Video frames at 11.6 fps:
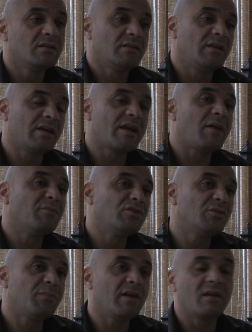Then they come
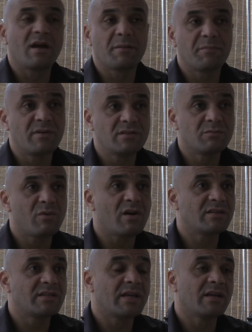into play, like Prince
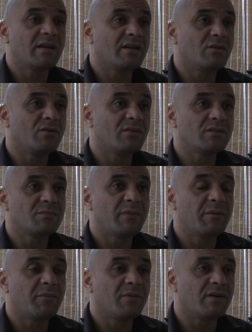Boateng and all those
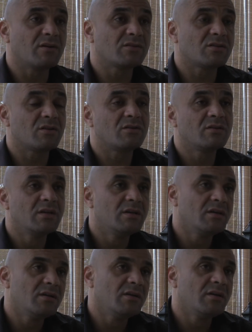people, So,
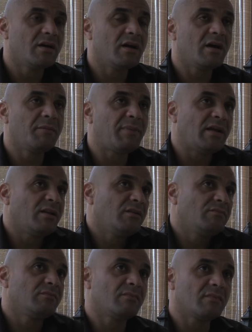but
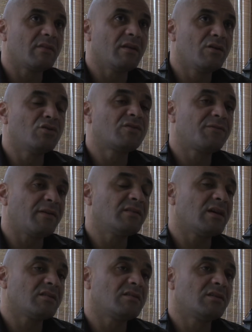it was a
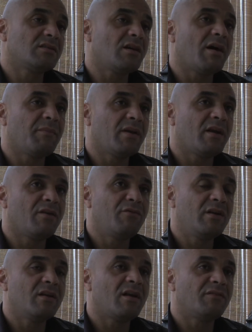fantastic time, and I
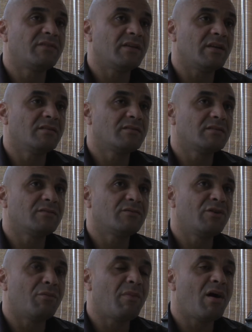really loved it. And
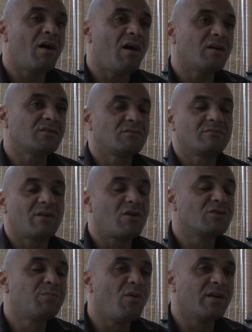my heart. I
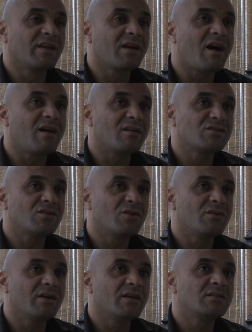was born in Ghana,
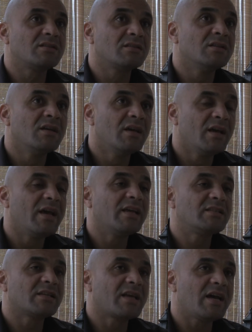so it's
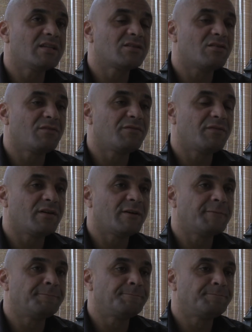a case of
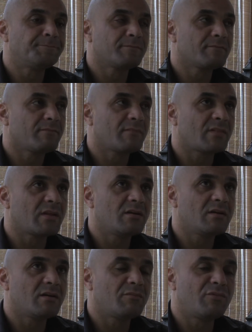
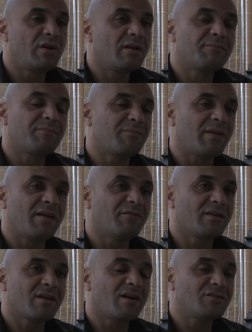really playing
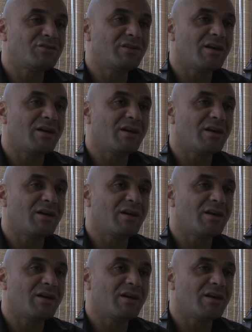for the country.